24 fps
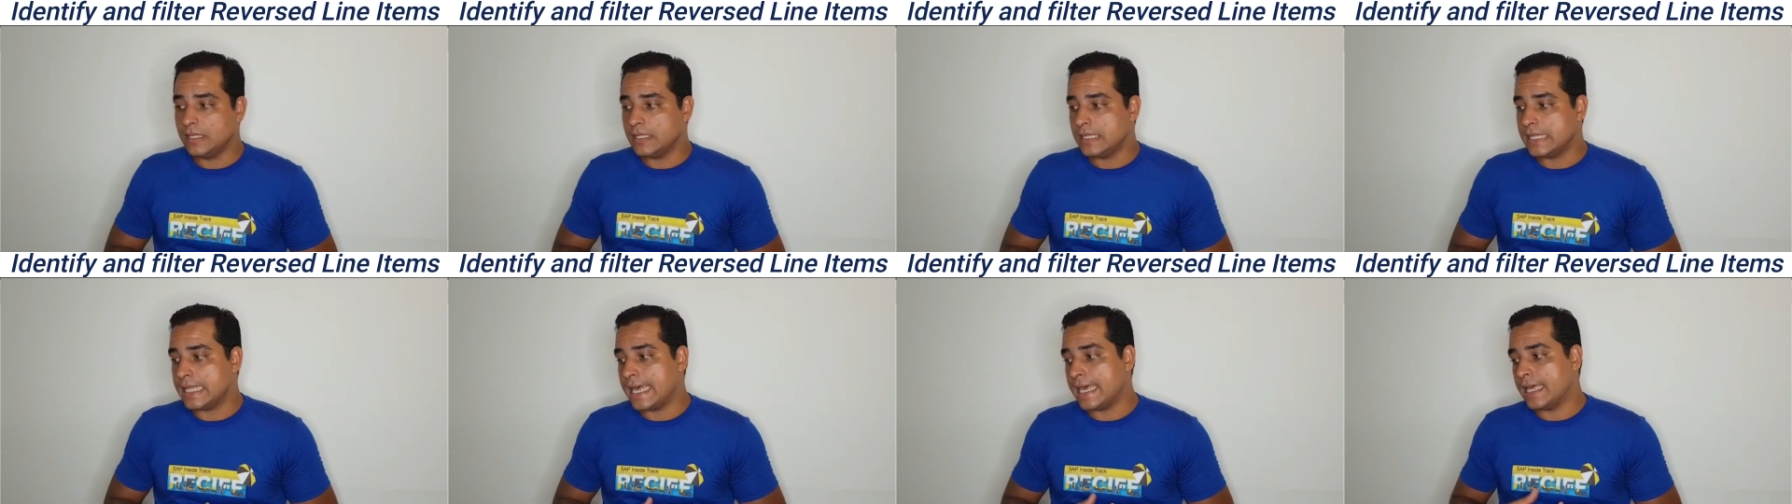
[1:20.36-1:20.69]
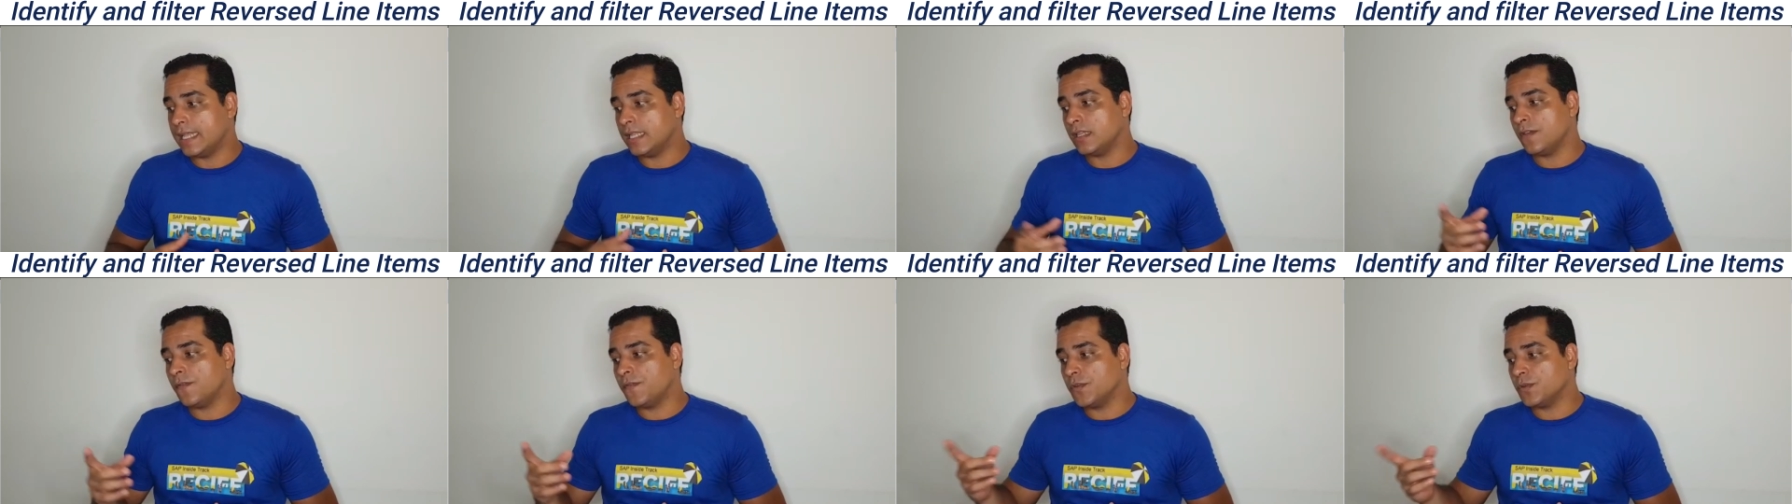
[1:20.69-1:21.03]

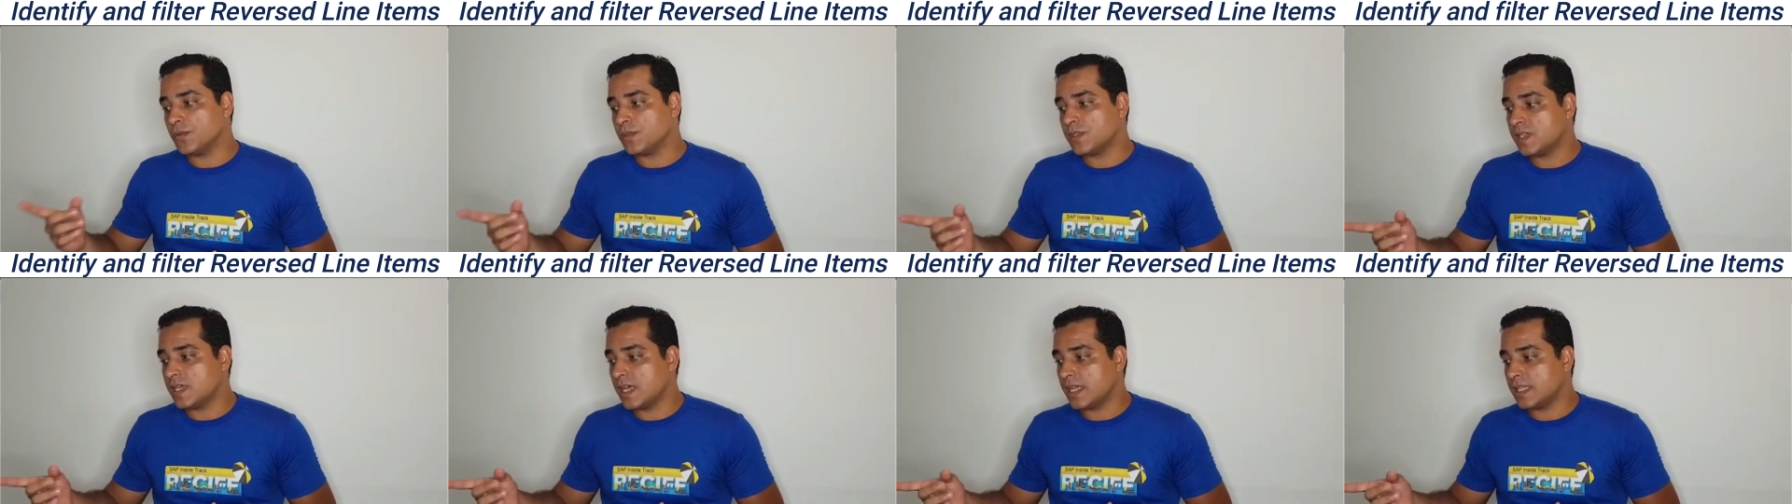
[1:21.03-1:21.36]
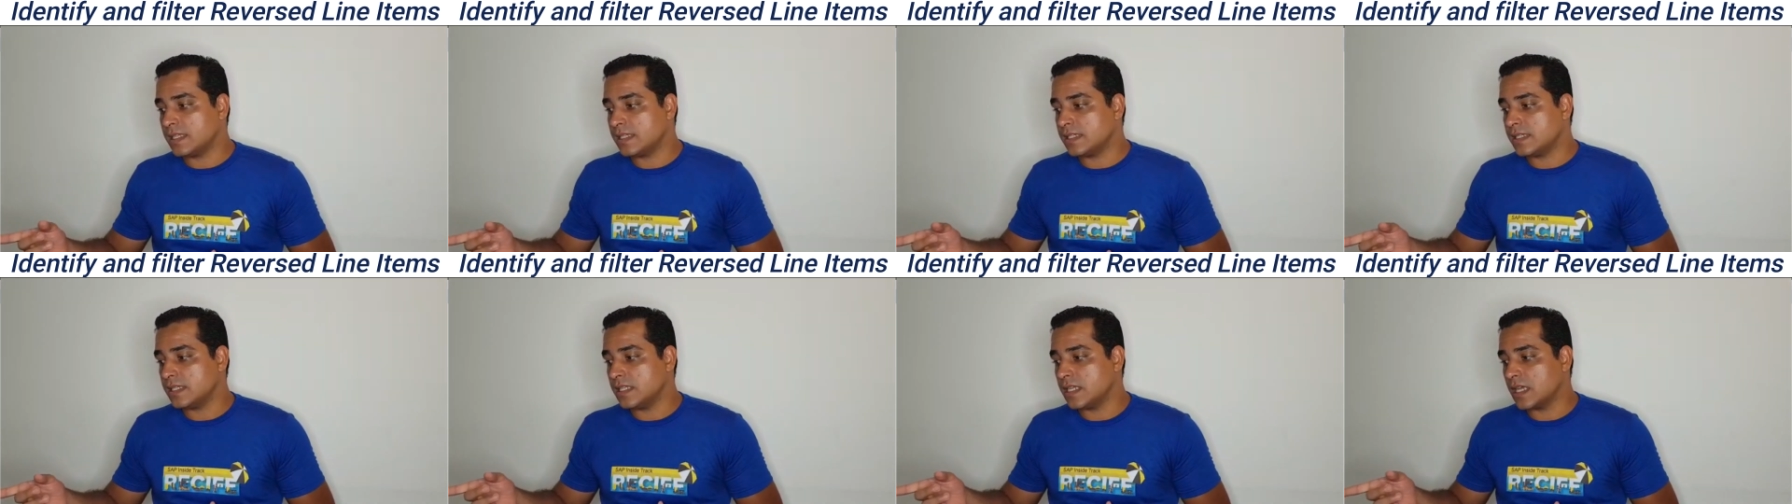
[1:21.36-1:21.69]
Then if you set
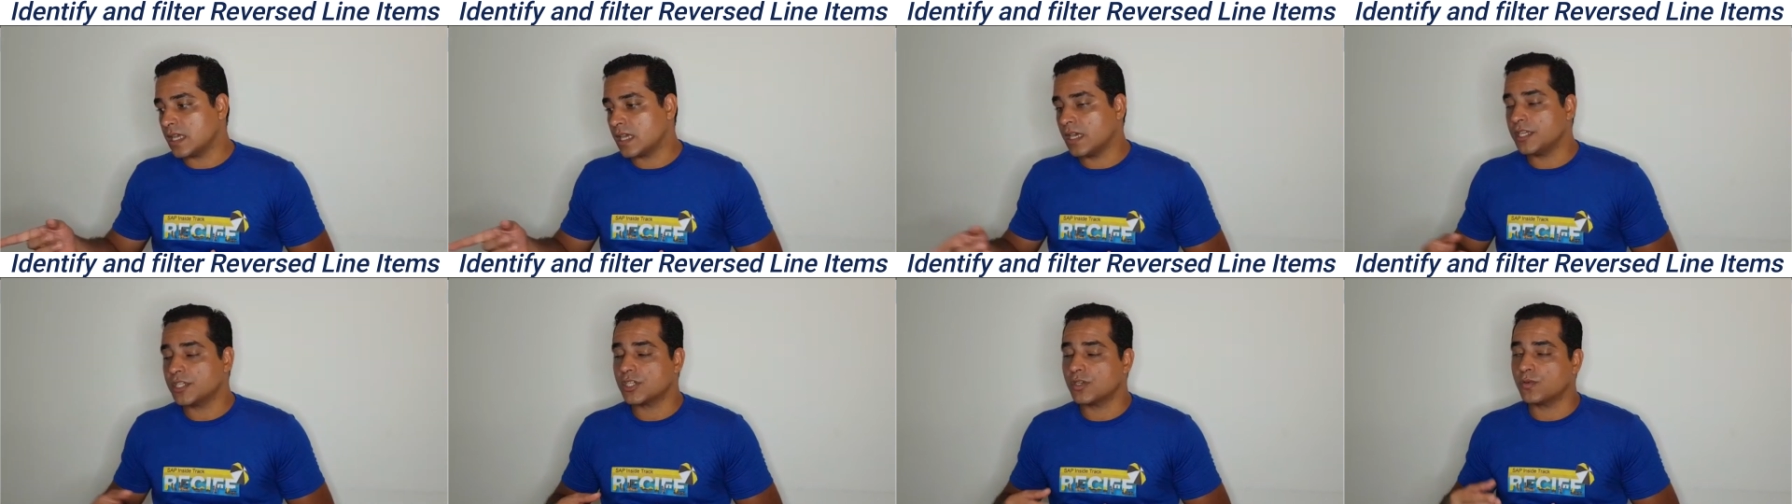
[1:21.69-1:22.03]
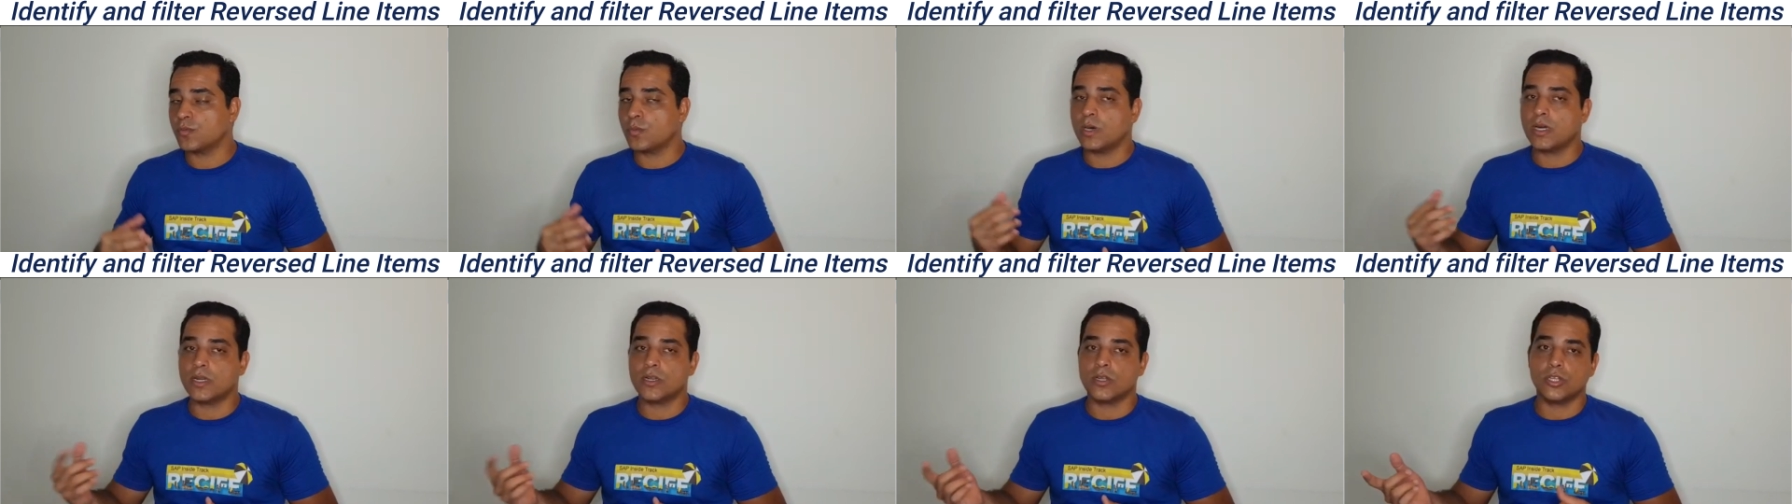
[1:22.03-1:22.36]
this
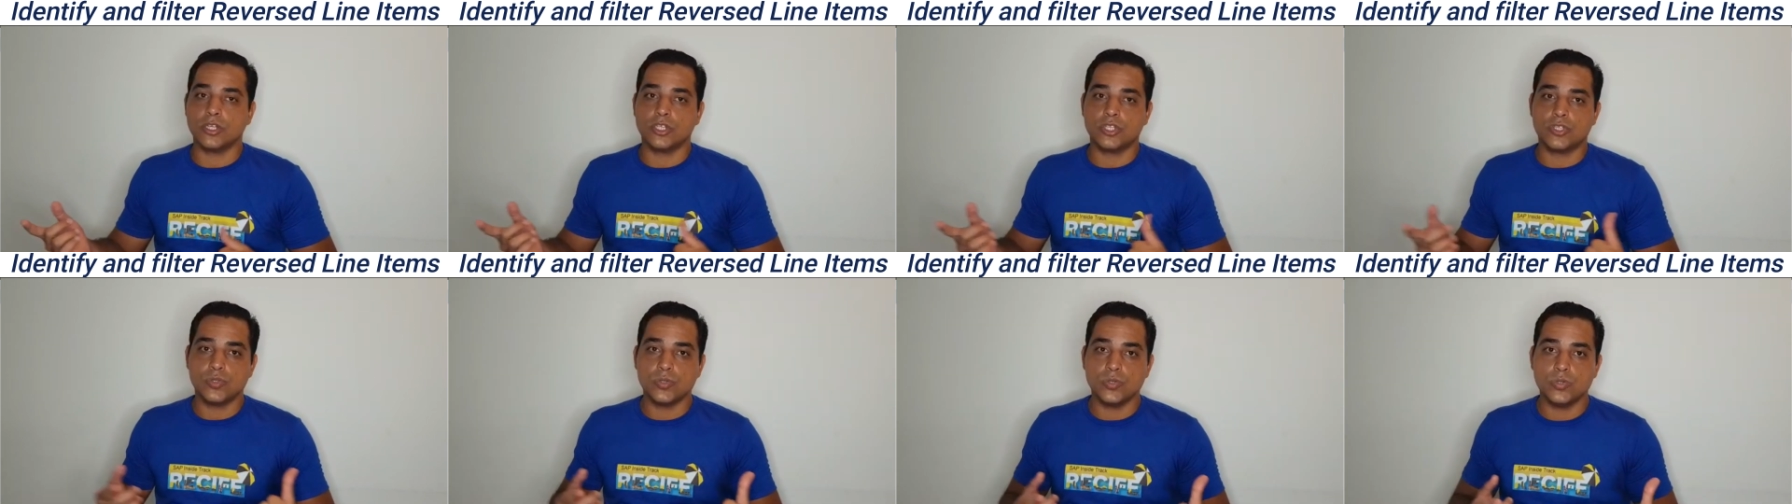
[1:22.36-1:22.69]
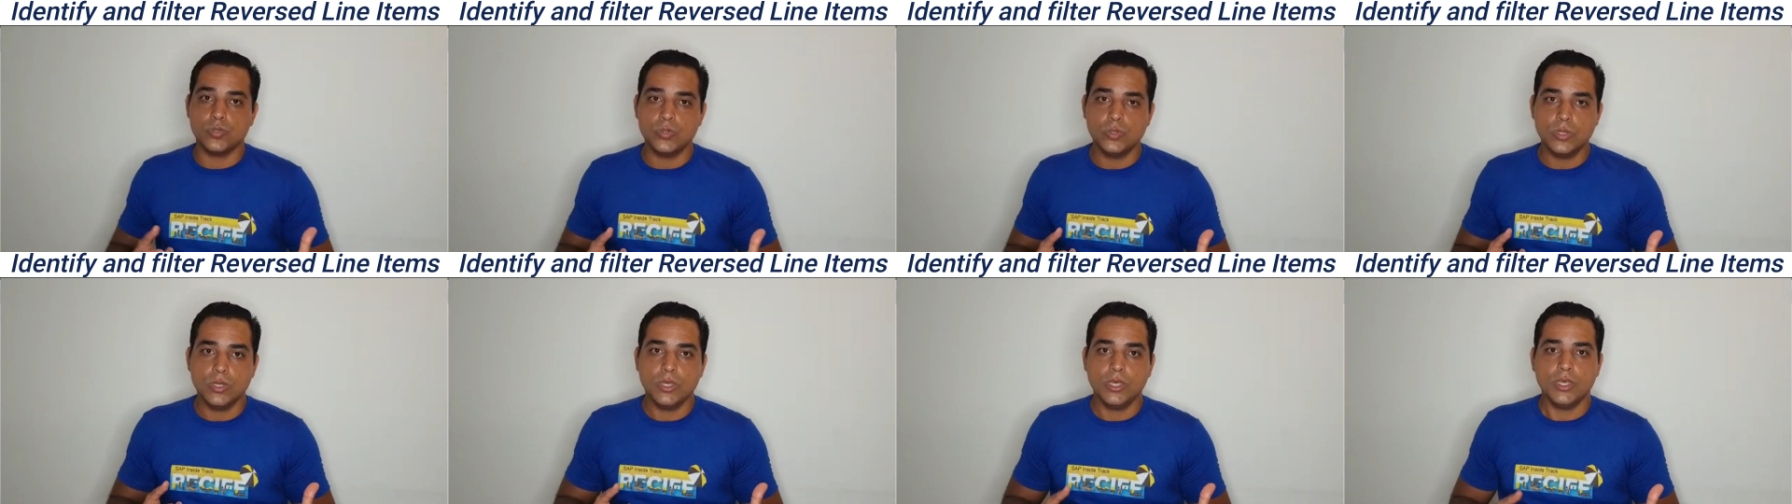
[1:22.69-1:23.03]
indication 1 or
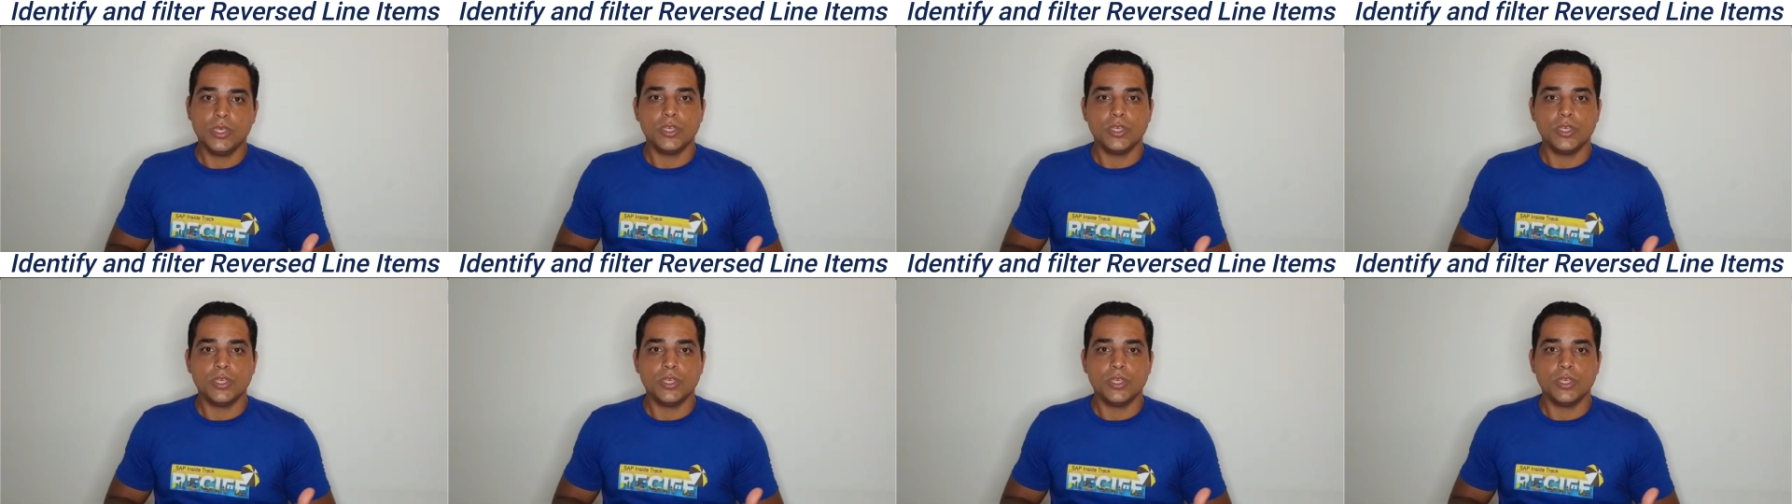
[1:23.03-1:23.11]
2,